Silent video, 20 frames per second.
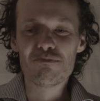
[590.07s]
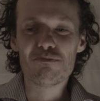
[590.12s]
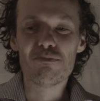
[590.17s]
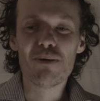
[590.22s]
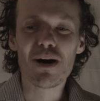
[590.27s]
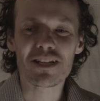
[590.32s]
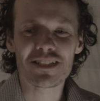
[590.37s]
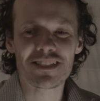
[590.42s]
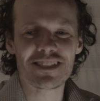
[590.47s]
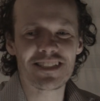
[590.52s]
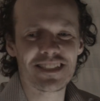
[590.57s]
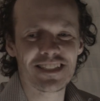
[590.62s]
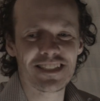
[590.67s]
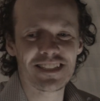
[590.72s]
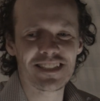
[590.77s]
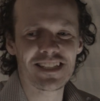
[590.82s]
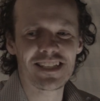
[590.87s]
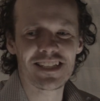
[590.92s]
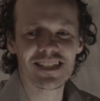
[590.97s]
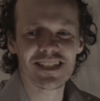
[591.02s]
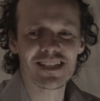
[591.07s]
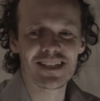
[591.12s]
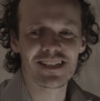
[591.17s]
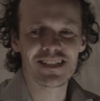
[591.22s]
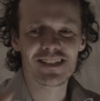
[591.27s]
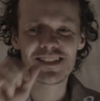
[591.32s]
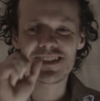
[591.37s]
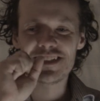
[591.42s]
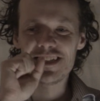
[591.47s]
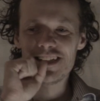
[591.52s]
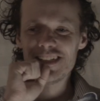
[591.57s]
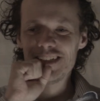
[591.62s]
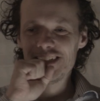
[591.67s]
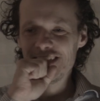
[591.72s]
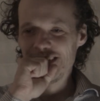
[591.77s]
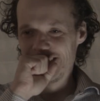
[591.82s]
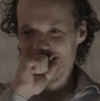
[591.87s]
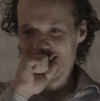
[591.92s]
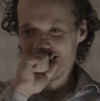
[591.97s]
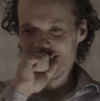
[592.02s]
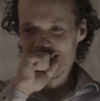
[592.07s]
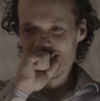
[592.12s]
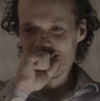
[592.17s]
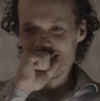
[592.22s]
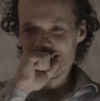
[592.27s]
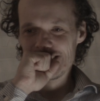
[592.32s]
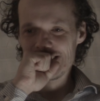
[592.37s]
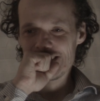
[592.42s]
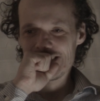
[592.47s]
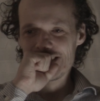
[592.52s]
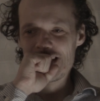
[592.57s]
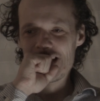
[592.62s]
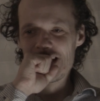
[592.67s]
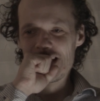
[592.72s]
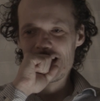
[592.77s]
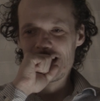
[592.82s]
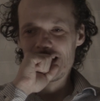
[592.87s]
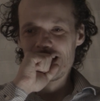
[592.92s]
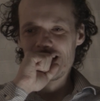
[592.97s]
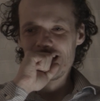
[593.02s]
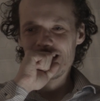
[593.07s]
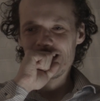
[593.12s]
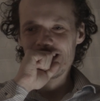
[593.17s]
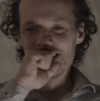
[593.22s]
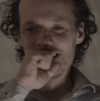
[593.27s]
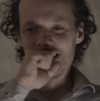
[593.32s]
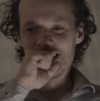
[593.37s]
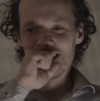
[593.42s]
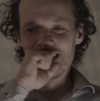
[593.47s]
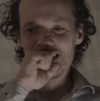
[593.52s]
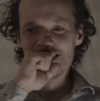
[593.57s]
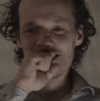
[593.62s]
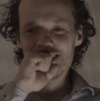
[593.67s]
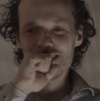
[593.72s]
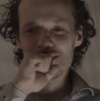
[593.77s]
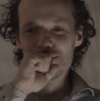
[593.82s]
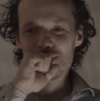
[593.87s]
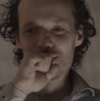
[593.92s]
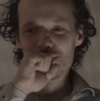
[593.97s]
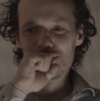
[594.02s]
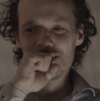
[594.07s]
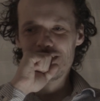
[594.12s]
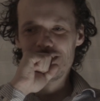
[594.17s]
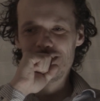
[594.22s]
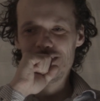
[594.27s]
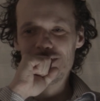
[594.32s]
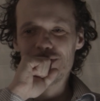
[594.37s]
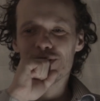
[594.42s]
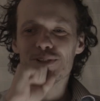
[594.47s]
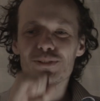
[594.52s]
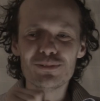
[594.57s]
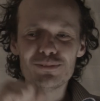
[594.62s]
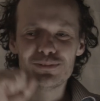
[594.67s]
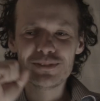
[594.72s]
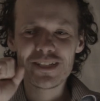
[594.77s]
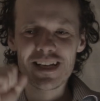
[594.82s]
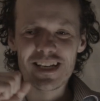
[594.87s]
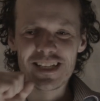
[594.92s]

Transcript: but I think, this morning you